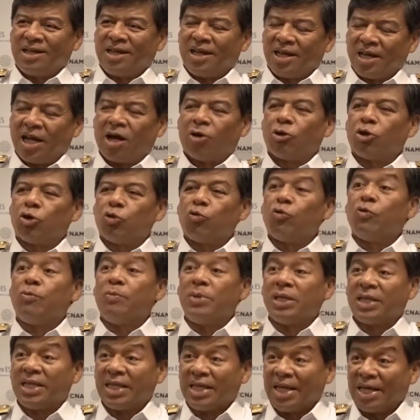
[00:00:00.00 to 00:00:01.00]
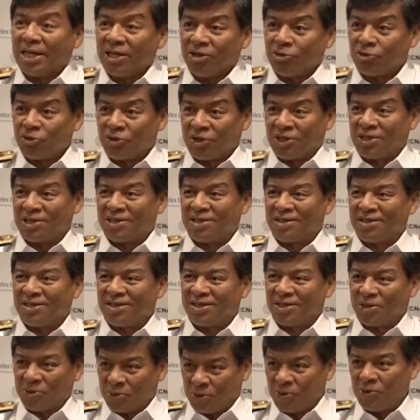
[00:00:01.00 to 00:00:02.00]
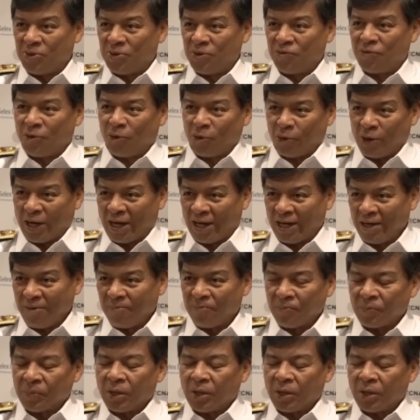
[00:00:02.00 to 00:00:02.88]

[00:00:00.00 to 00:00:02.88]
and how do we mitigate this risk. So you follow that.